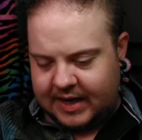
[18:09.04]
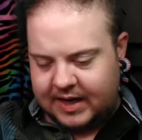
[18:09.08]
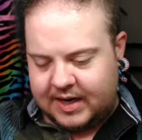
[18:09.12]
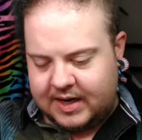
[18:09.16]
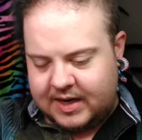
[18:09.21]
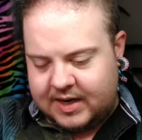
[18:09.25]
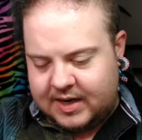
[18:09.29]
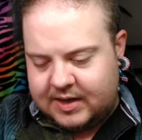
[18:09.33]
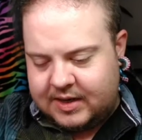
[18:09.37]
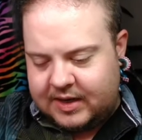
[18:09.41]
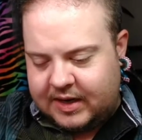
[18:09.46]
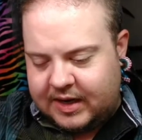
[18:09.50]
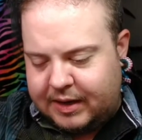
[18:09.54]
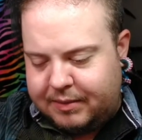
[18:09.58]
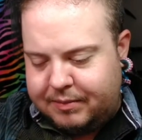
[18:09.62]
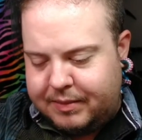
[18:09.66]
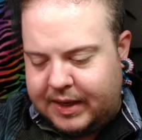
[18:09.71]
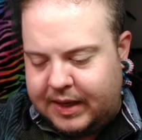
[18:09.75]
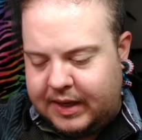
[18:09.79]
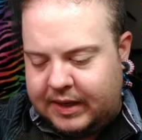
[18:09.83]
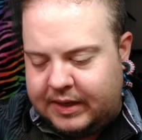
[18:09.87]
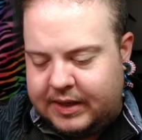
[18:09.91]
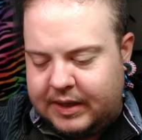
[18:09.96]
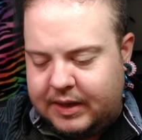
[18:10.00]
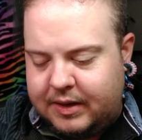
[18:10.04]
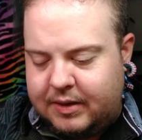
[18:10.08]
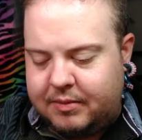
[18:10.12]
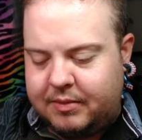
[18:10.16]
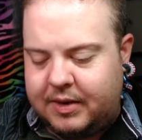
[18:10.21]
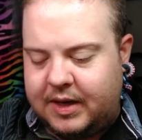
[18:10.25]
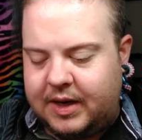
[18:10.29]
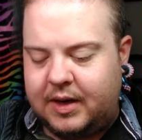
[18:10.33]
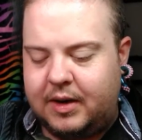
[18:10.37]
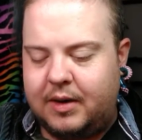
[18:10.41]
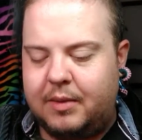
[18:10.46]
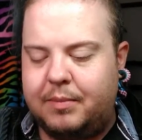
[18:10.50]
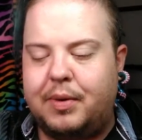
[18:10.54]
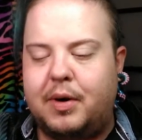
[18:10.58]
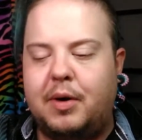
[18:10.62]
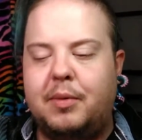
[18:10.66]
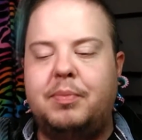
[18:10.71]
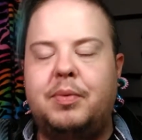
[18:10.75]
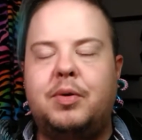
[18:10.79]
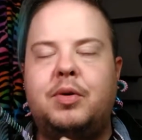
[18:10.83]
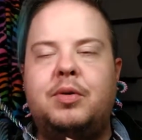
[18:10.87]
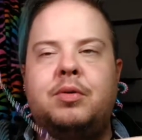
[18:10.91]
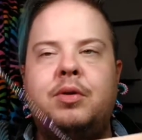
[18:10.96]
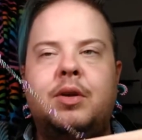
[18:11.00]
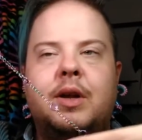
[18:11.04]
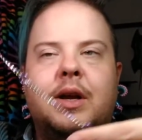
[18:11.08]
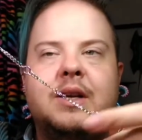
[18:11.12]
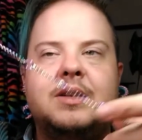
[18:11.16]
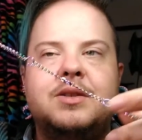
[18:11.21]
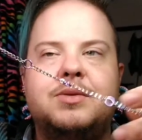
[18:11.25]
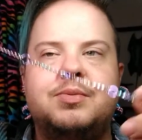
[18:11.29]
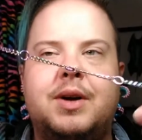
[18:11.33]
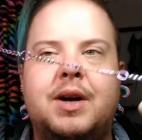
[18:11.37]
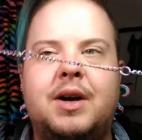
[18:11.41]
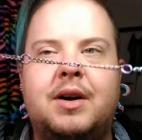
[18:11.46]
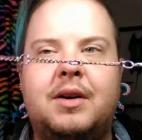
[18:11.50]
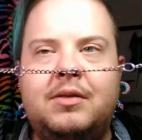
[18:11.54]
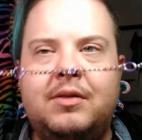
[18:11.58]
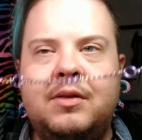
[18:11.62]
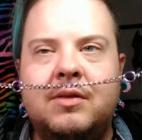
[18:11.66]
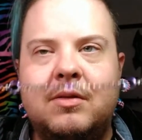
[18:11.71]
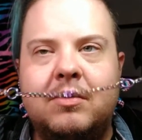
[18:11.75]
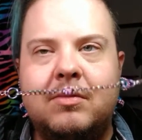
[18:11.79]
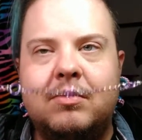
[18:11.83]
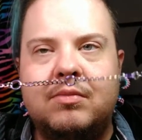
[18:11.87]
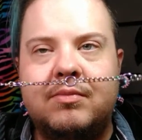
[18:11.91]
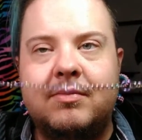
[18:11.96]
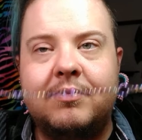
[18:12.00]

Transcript: And I made them in purple as well.